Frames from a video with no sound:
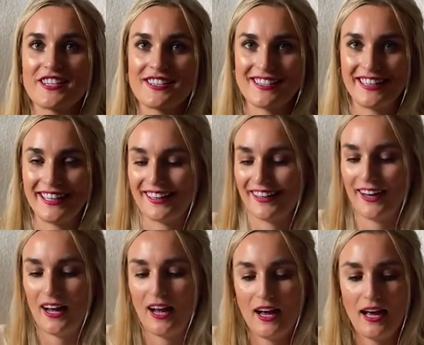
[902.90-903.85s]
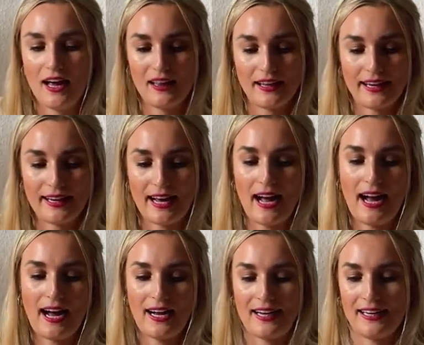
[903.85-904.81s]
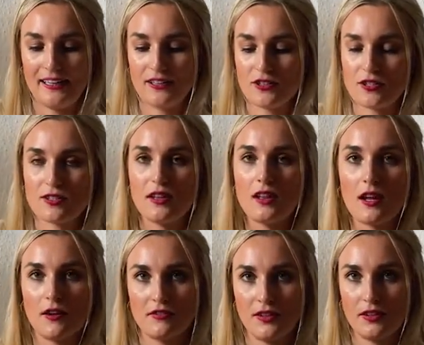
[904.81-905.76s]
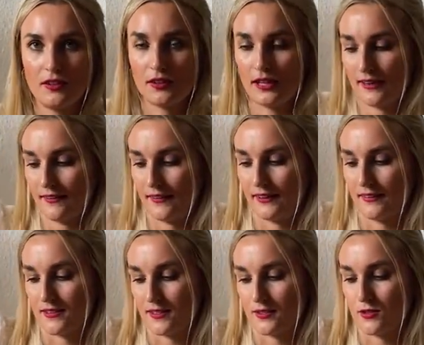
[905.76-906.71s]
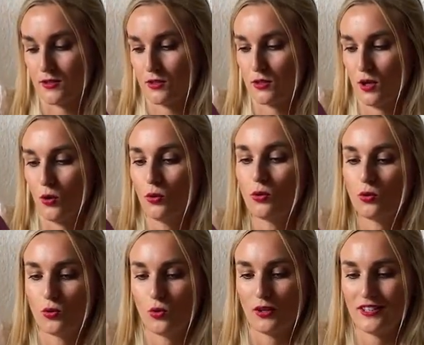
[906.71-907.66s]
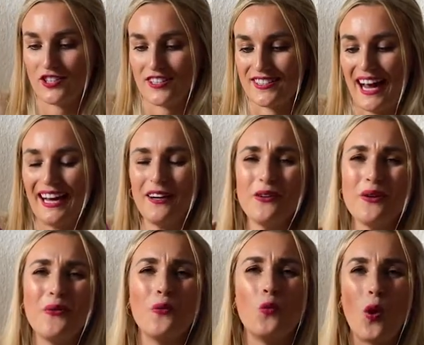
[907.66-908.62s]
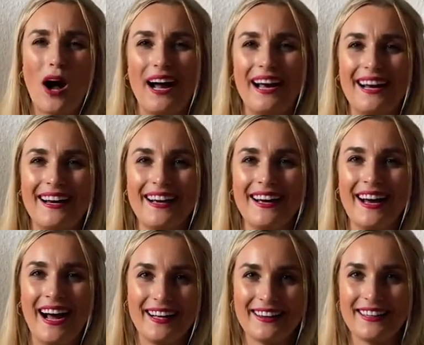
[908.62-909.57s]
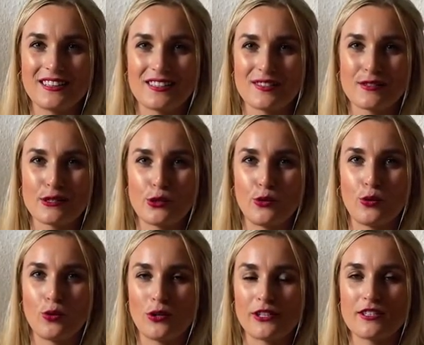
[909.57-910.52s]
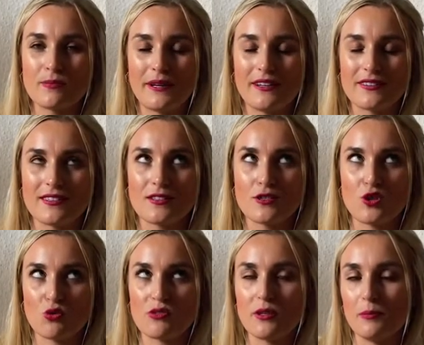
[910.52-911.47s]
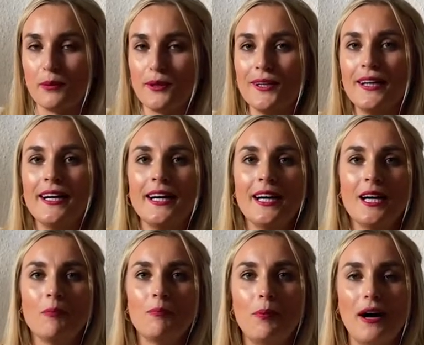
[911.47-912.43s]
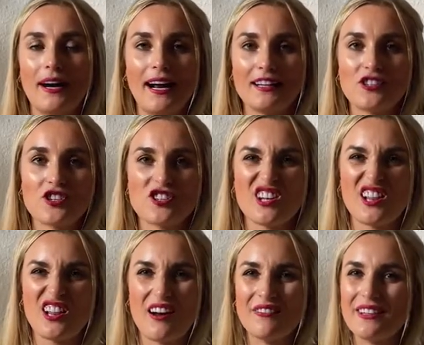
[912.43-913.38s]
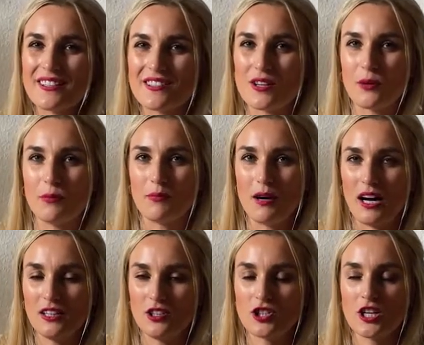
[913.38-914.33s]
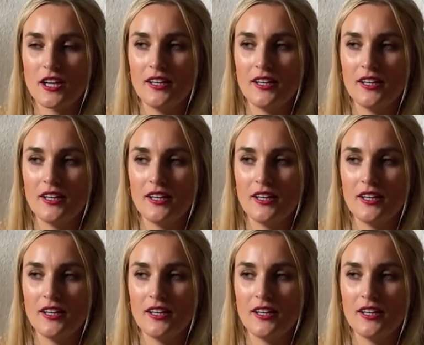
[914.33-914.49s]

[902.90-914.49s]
seen. Like, I just love the look. I think this is so gorgeous. I don't know why I think this is so gorgeous, because it's so simple, but I just love it so much.